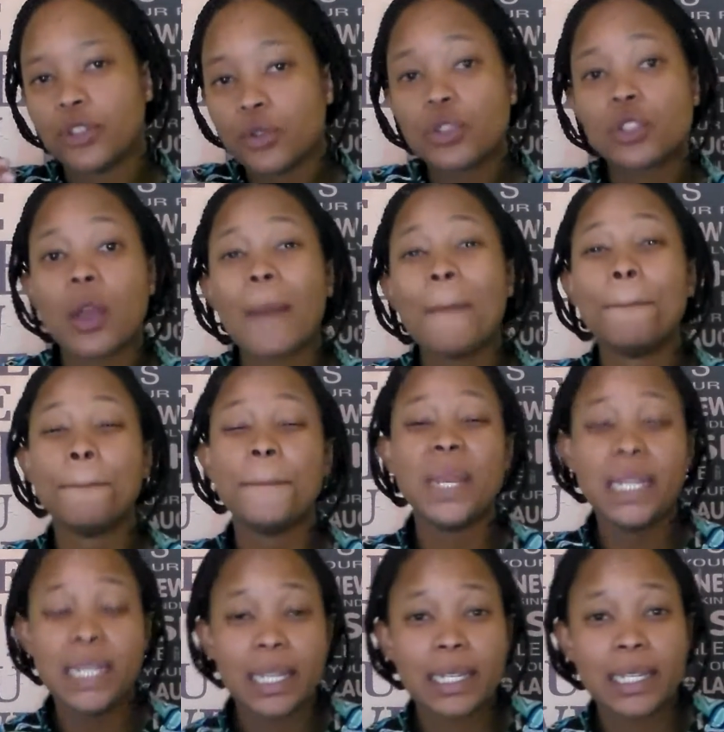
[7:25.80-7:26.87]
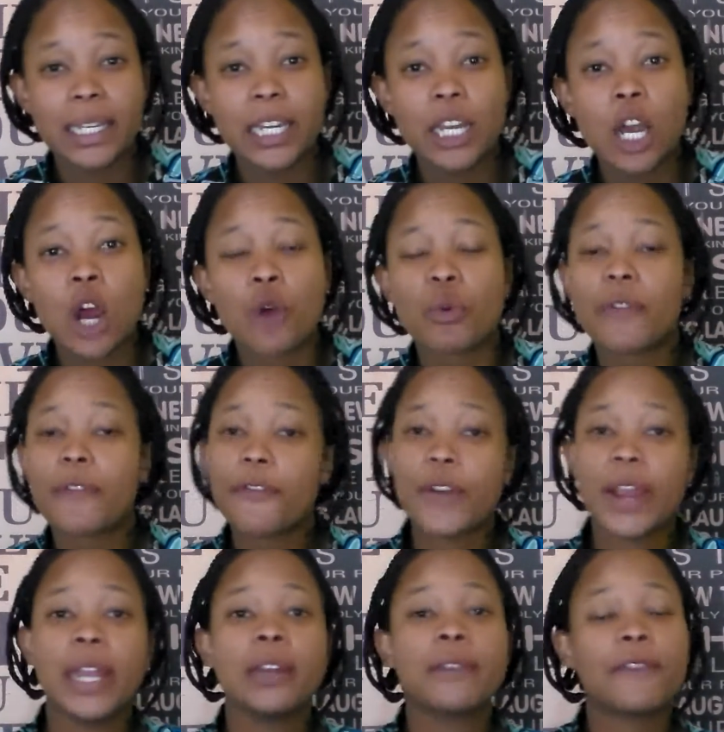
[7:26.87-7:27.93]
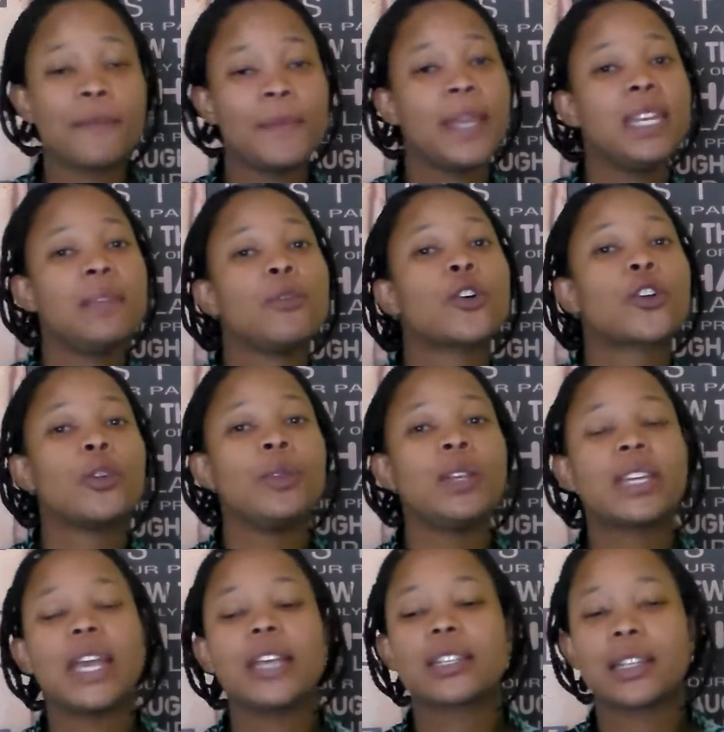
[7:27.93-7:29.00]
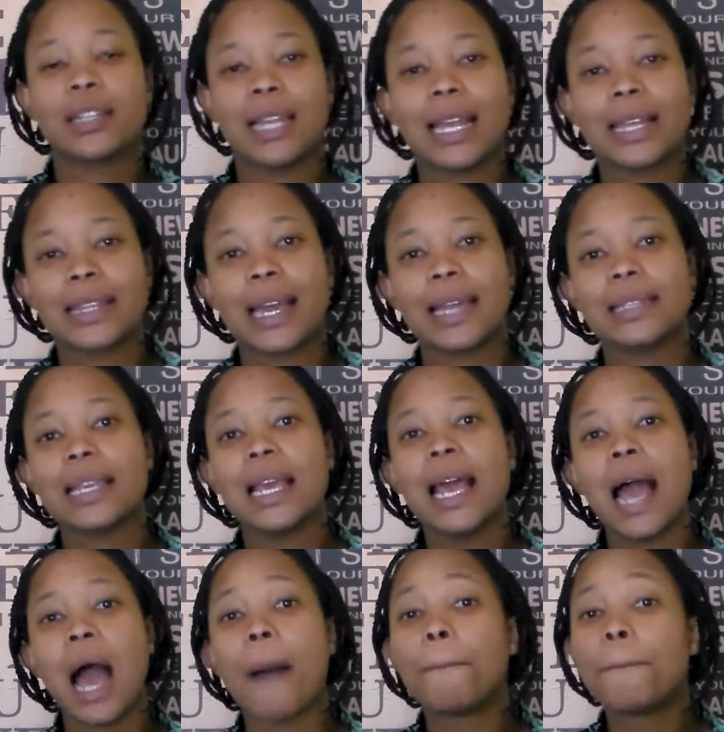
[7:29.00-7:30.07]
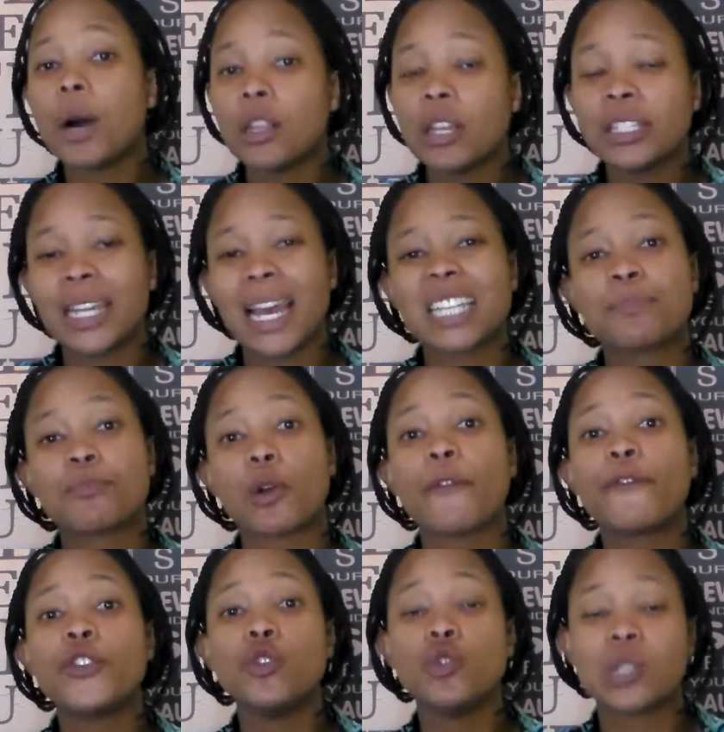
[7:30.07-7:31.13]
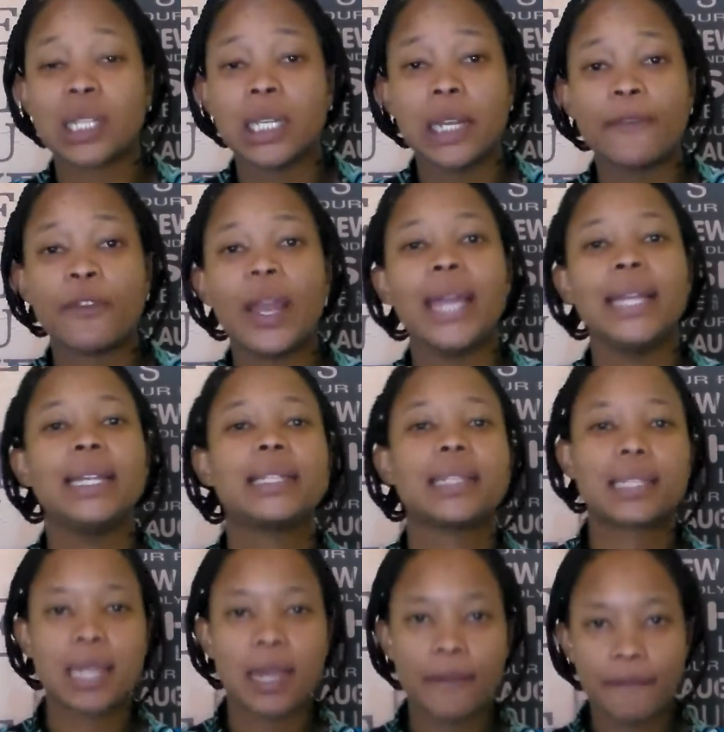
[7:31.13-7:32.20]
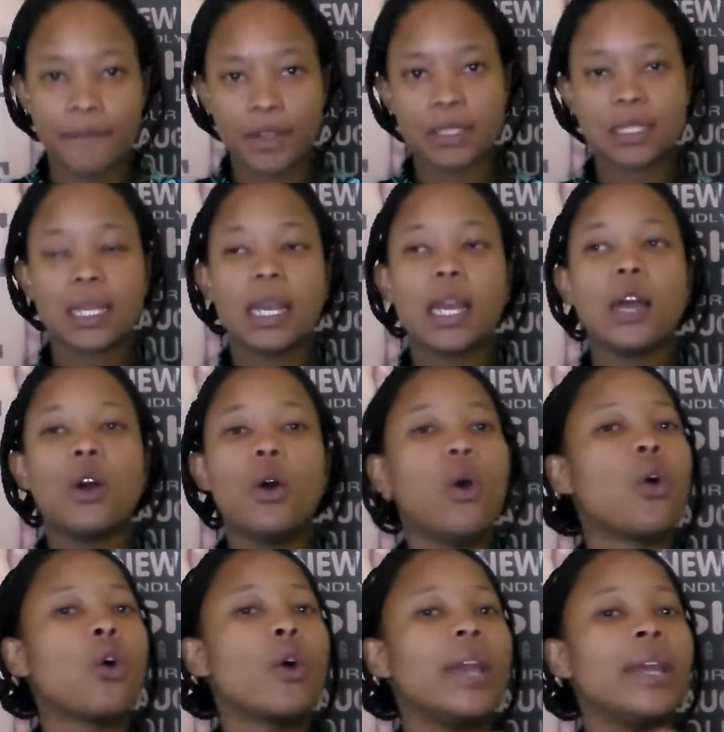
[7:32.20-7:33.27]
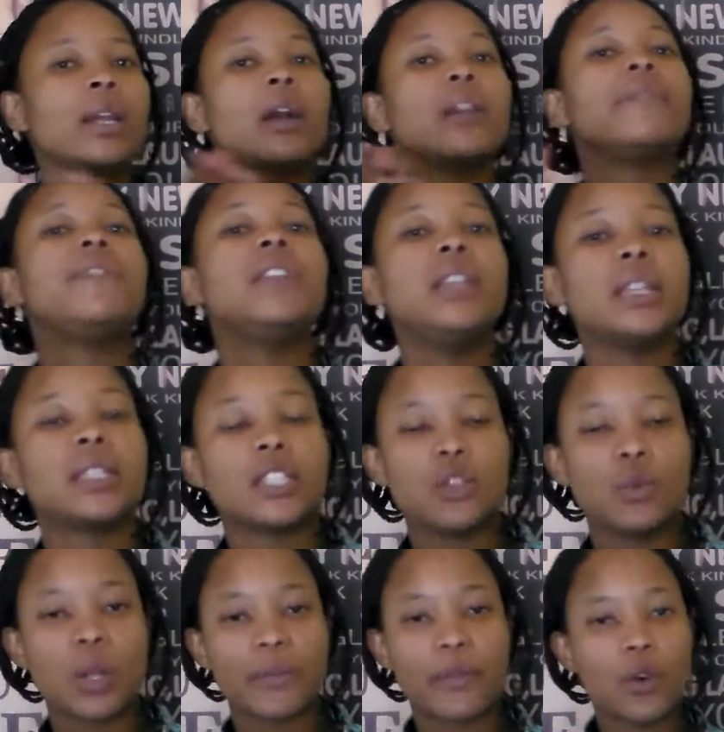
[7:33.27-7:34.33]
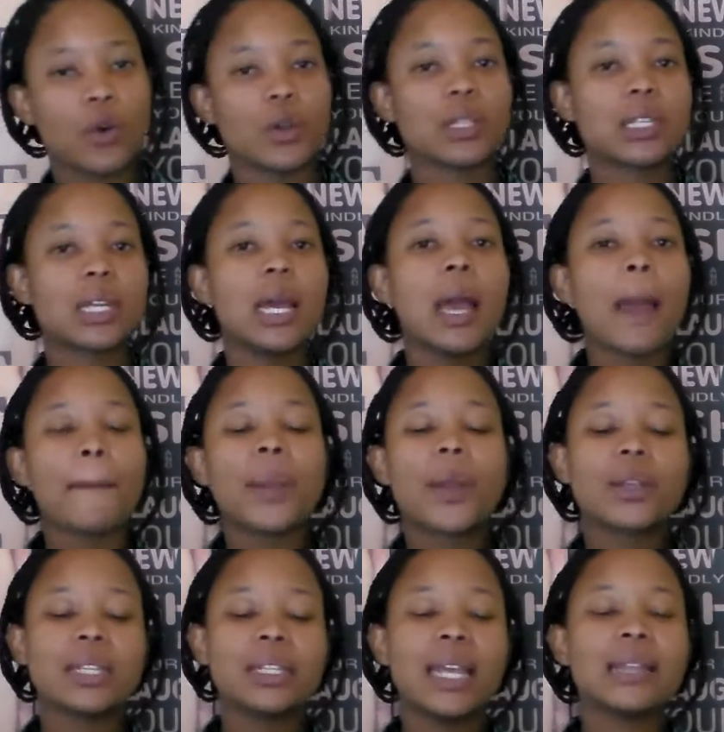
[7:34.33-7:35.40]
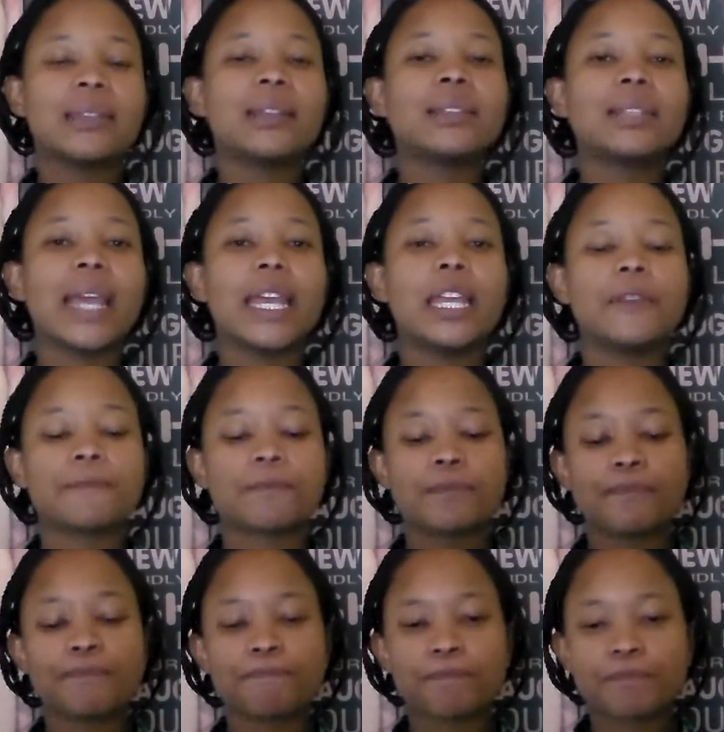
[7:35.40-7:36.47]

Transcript: do so immediately. Refrain from any more communication like that. Apologize profusely for any discomfort or inconvenience that you would have caused, because at the end of the day,